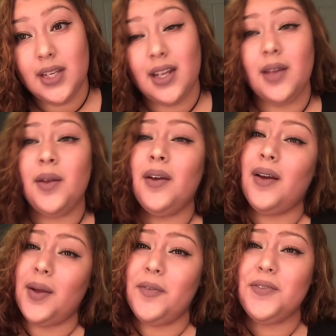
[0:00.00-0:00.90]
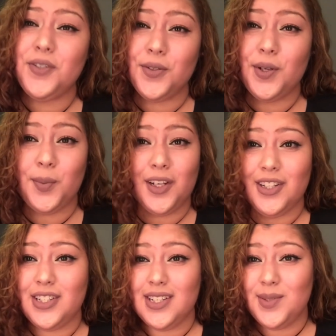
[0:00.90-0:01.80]
and I truly
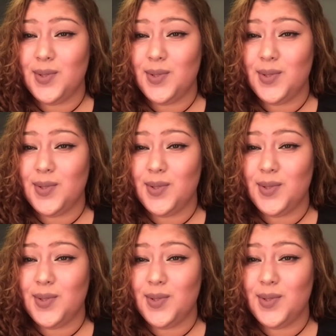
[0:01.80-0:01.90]
apologize